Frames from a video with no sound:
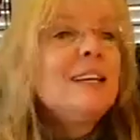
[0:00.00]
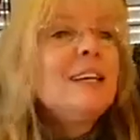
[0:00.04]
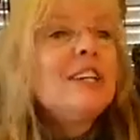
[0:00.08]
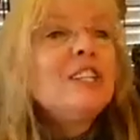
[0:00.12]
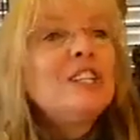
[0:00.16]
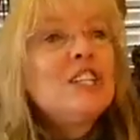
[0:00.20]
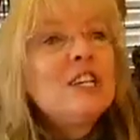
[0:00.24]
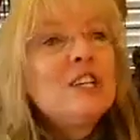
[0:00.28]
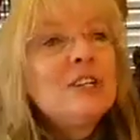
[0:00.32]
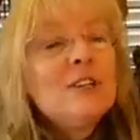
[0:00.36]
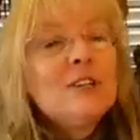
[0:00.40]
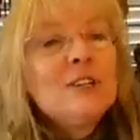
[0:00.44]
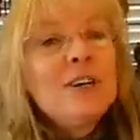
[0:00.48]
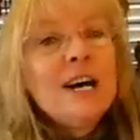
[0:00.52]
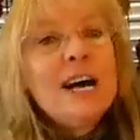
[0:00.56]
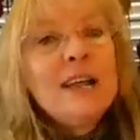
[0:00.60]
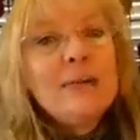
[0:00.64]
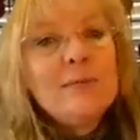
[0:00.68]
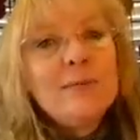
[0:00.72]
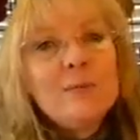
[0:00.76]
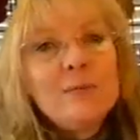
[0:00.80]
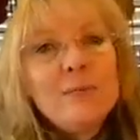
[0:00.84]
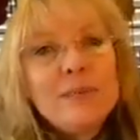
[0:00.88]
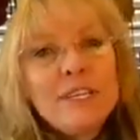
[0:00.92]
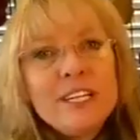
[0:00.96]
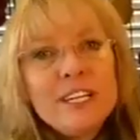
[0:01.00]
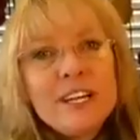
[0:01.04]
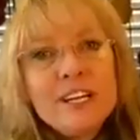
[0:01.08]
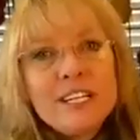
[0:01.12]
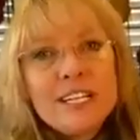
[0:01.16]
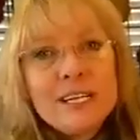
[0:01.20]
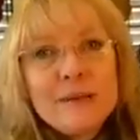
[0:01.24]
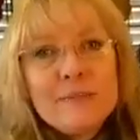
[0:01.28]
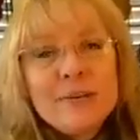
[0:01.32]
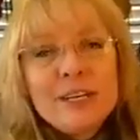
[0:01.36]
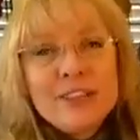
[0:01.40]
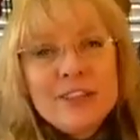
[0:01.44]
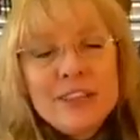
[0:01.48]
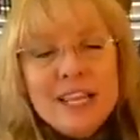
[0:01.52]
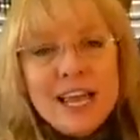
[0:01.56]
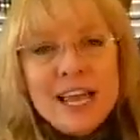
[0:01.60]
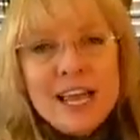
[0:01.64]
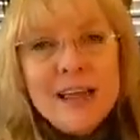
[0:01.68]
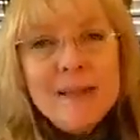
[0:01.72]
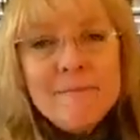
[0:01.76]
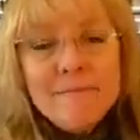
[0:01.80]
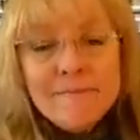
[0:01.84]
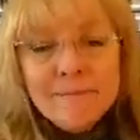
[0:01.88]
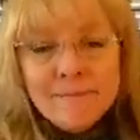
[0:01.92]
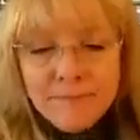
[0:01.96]
So I will be talking about
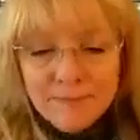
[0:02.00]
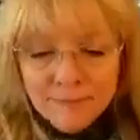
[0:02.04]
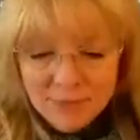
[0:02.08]
that.